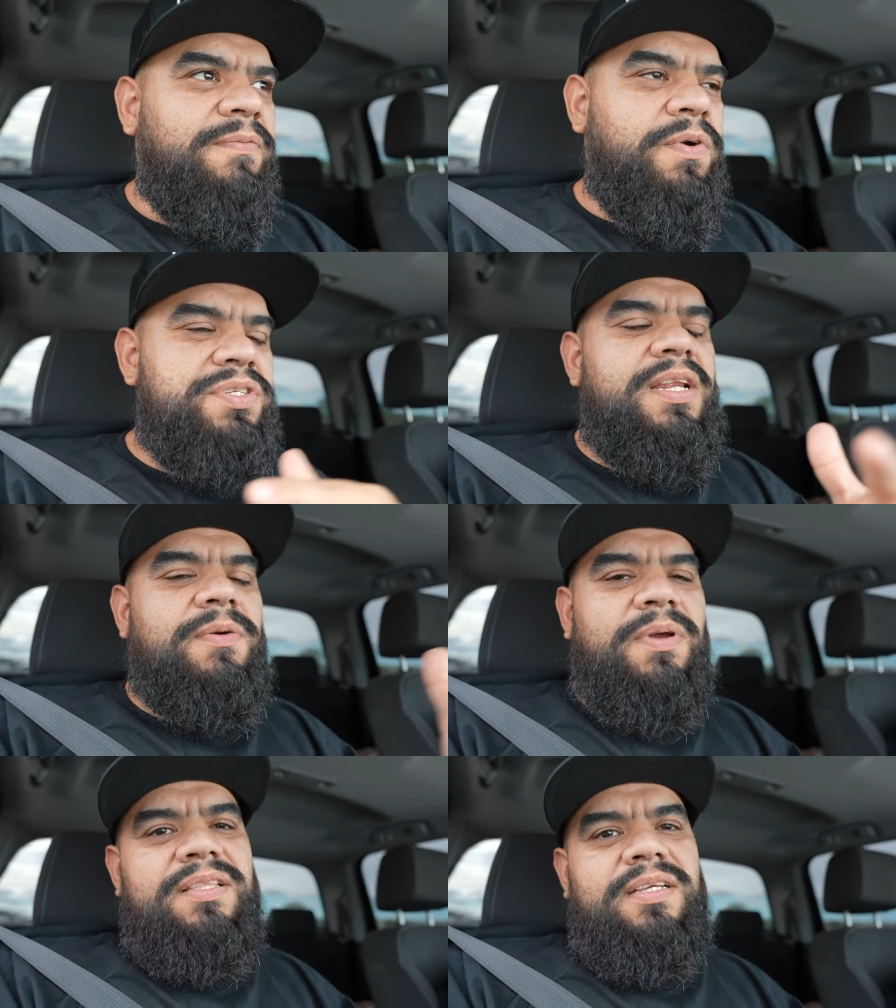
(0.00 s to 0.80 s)
Fortunately,
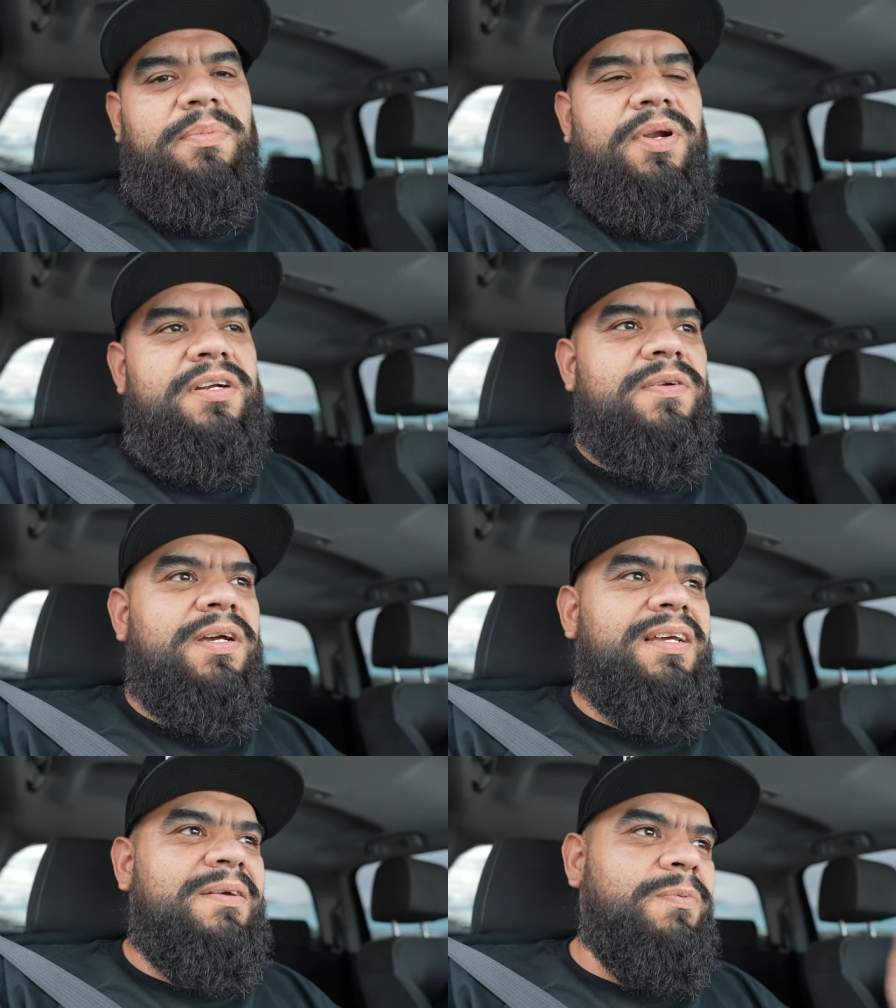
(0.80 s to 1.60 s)
we can't take the burner
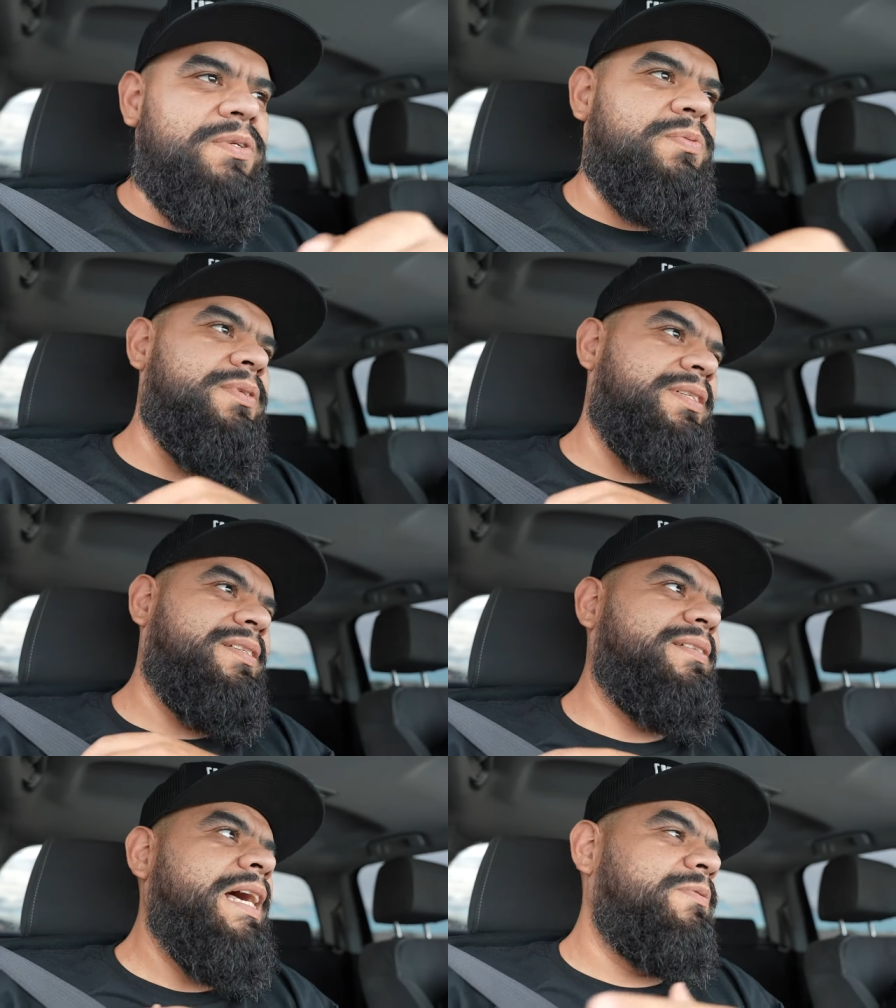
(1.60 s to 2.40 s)
truck, which I
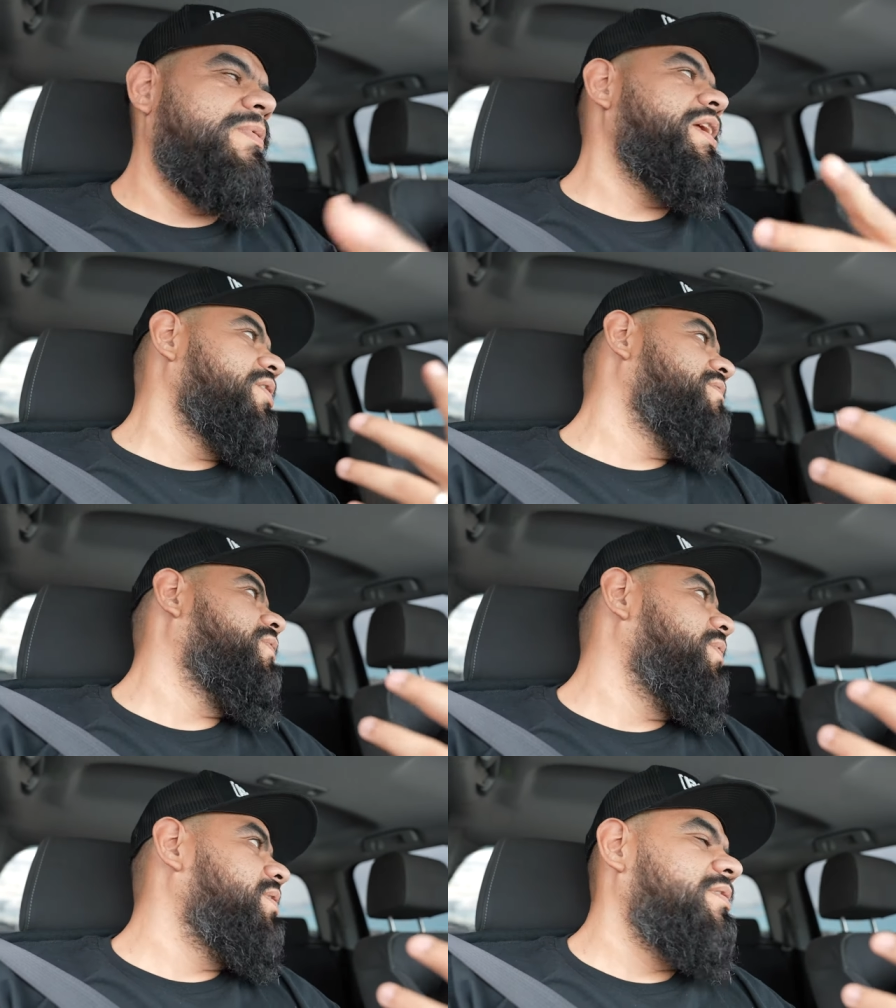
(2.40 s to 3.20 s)
was really looking
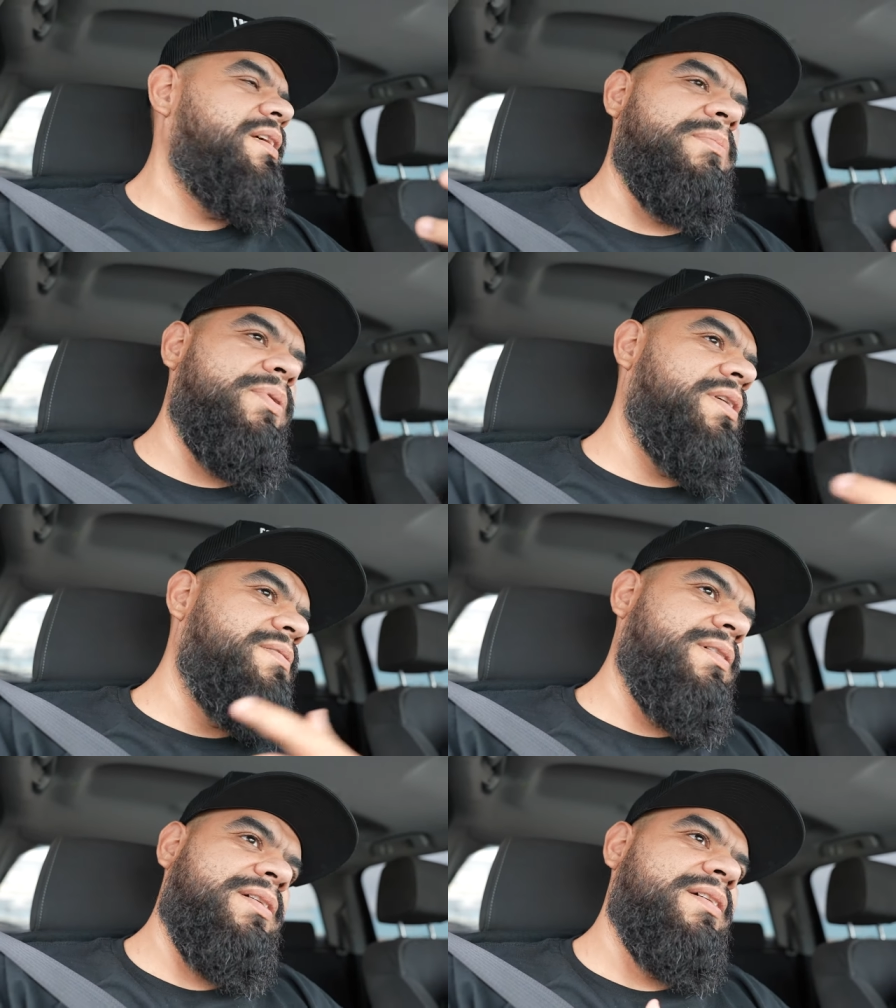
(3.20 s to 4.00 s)
forward to taking the burner
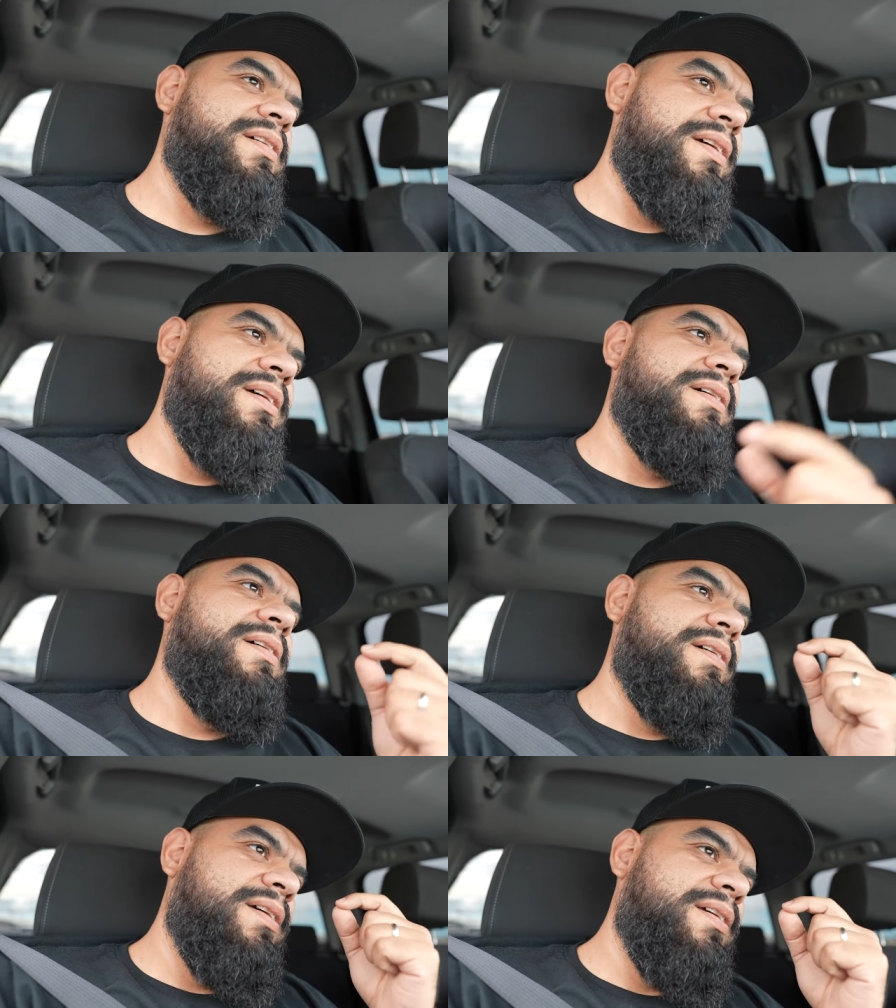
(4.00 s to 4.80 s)

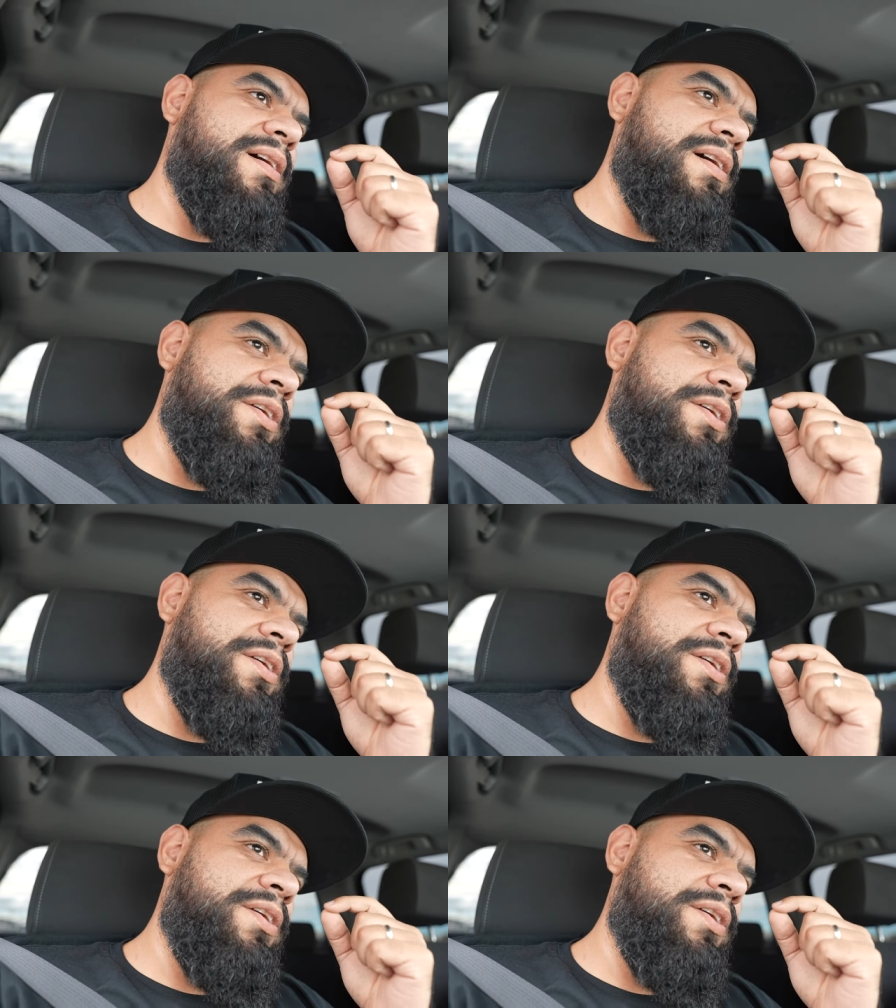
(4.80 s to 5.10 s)
truck.